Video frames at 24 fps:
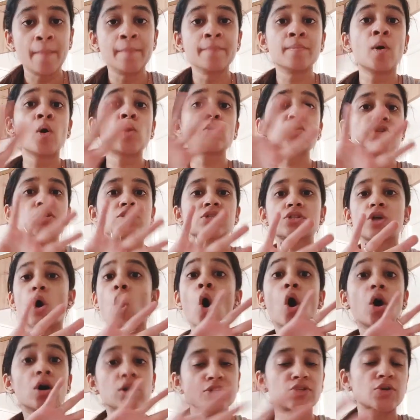
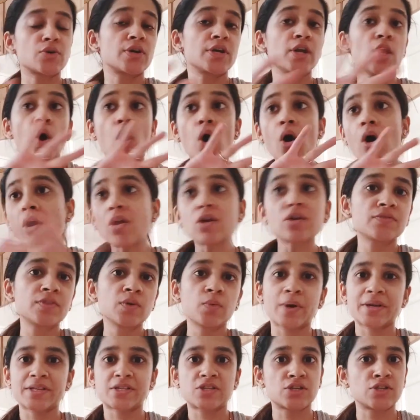All of
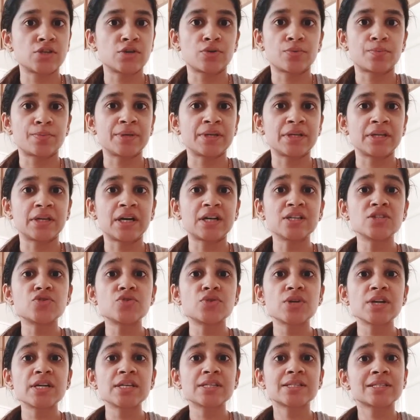the Western European
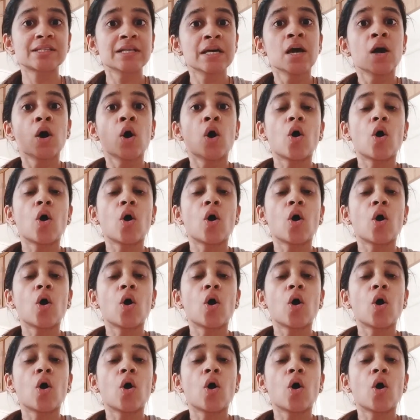countries,